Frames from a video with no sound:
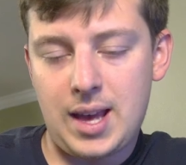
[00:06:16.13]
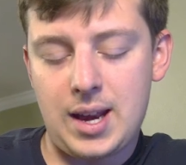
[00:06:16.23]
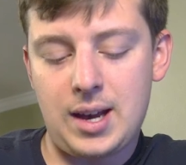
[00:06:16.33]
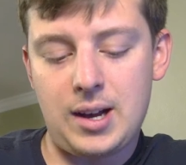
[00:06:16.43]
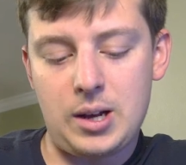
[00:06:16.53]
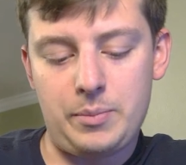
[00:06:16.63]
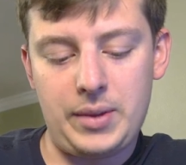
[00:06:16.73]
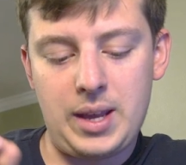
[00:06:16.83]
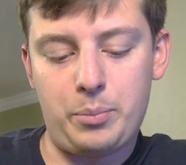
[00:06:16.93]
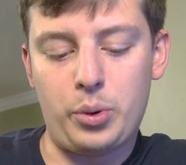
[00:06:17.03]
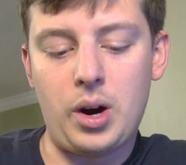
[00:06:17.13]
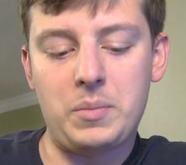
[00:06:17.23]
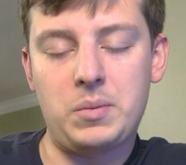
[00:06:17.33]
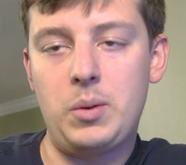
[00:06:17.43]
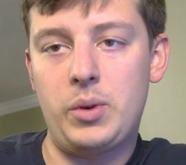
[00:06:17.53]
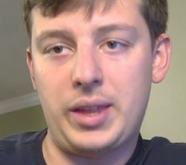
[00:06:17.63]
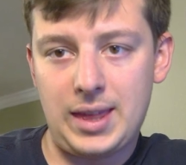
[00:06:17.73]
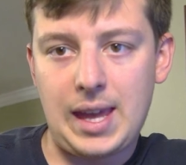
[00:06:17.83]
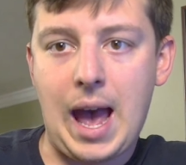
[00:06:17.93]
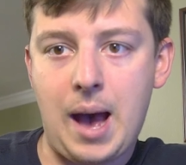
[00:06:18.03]
that it prompts me
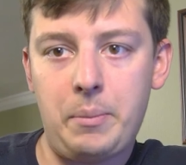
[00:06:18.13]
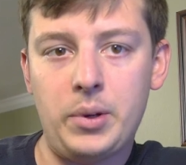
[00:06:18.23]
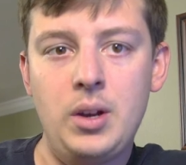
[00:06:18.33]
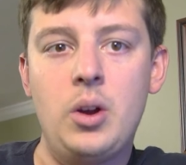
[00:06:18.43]
within the app,